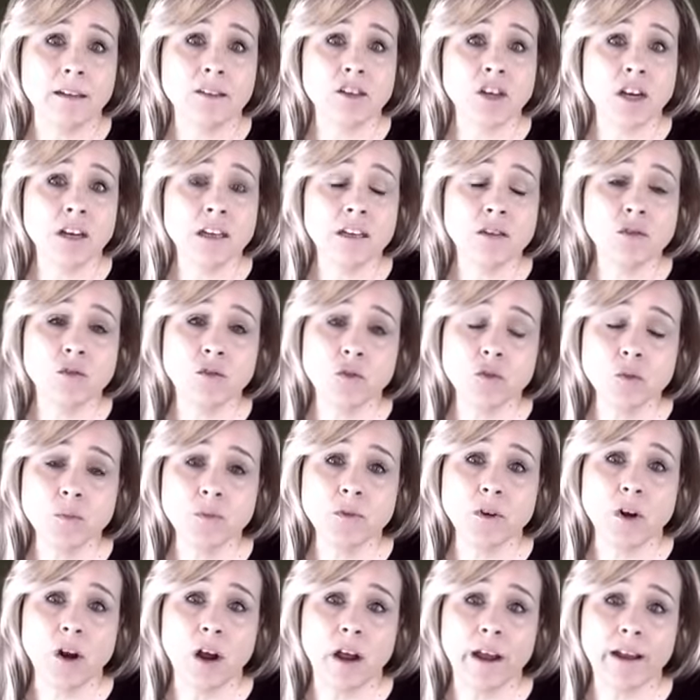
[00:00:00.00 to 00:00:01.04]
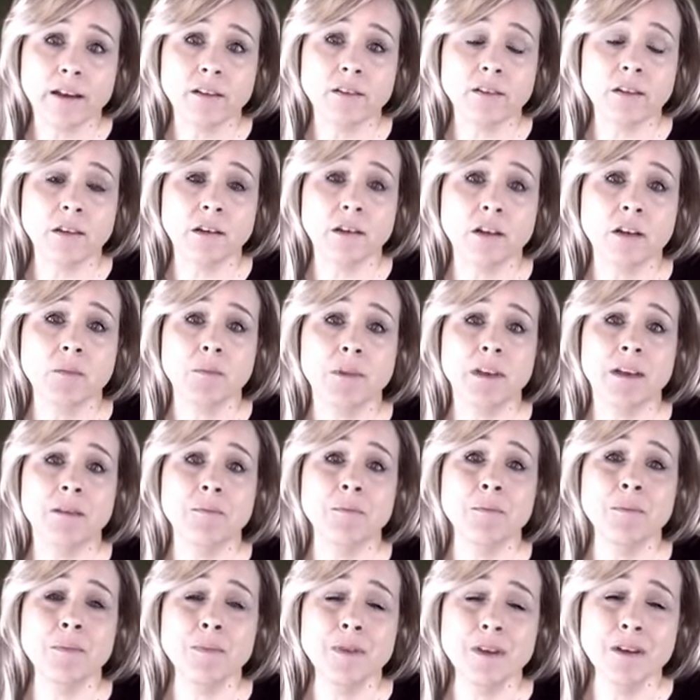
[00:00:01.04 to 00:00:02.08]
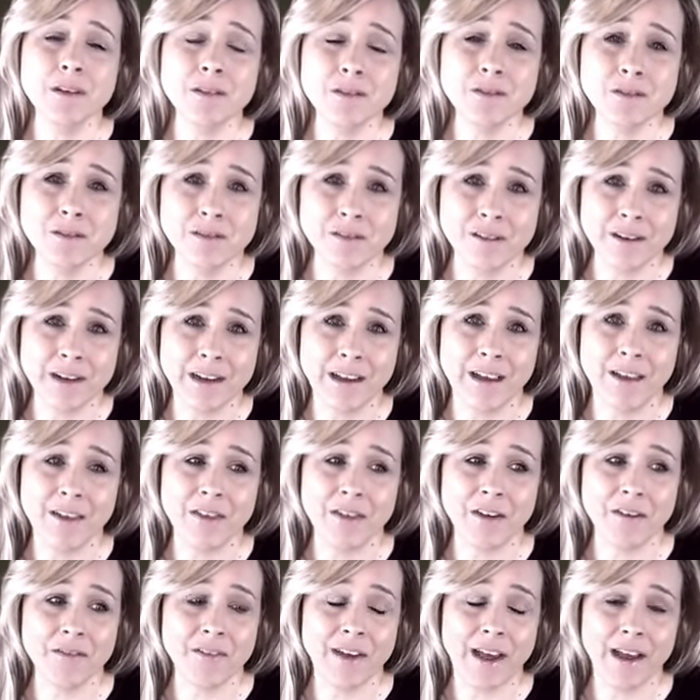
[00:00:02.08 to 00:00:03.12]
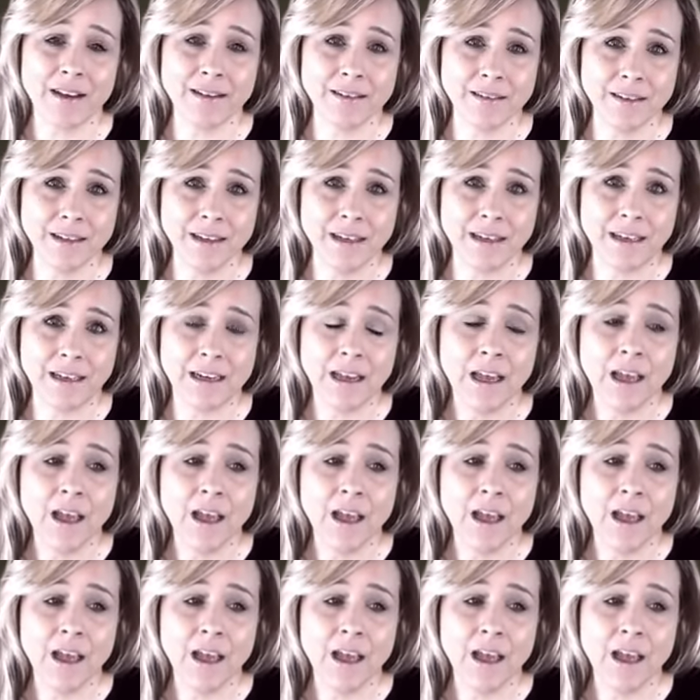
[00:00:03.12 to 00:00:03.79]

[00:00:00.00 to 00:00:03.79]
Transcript: Chinese troops are actually going to be administering their vaccine.